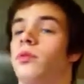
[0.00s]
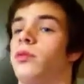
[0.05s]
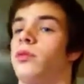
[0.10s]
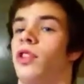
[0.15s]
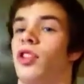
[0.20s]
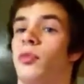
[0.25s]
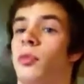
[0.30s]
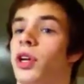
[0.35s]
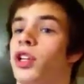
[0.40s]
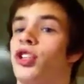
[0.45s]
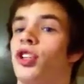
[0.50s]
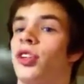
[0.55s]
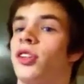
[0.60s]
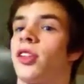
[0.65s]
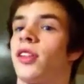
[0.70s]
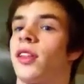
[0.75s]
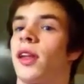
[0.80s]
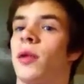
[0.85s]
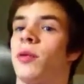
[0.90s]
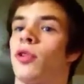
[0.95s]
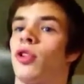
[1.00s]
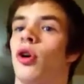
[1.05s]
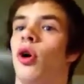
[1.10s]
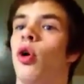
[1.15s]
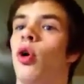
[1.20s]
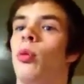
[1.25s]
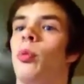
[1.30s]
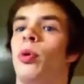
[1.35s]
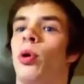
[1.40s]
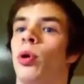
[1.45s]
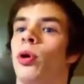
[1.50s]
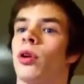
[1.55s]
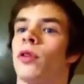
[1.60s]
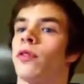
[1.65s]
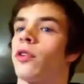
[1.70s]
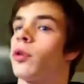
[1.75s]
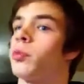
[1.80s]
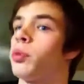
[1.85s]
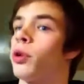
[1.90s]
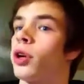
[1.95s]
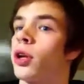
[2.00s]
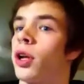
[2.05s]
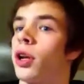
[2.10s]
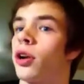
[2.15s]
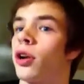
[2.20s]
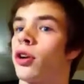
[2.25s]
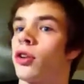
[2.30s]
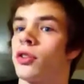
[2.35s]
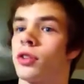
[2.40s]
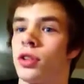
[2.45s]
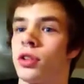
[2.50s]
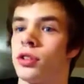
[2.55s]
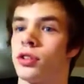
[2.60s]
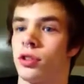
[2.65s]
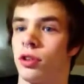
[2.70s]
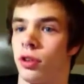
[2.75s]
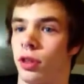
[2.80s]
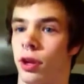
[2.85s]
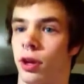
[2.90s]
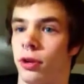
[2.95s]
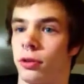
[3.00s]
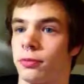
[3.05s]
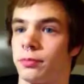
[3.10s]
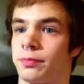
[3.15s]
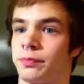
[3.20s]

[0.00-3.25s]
especially since that was the whole point of her bringing her sister there.